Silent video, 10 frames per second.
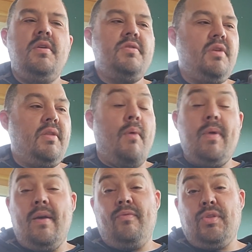So now
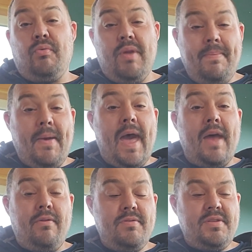we have 3
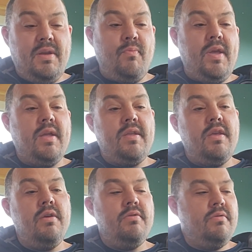patterns that we can
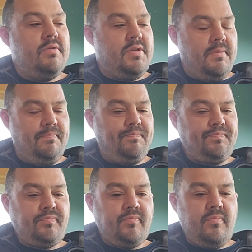use,
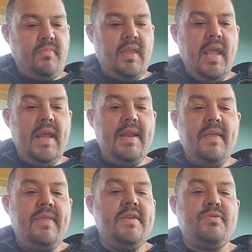and
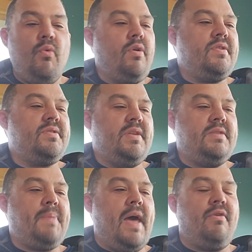this works.
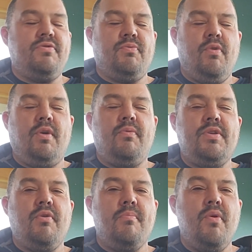These patterns work when
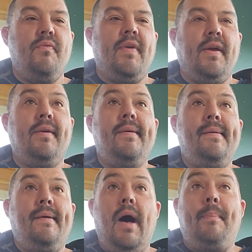you're moving
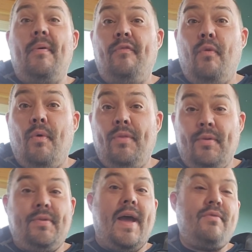up a 4th
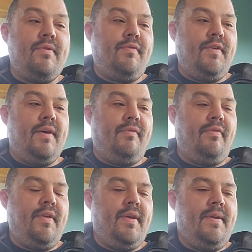or down a 5th.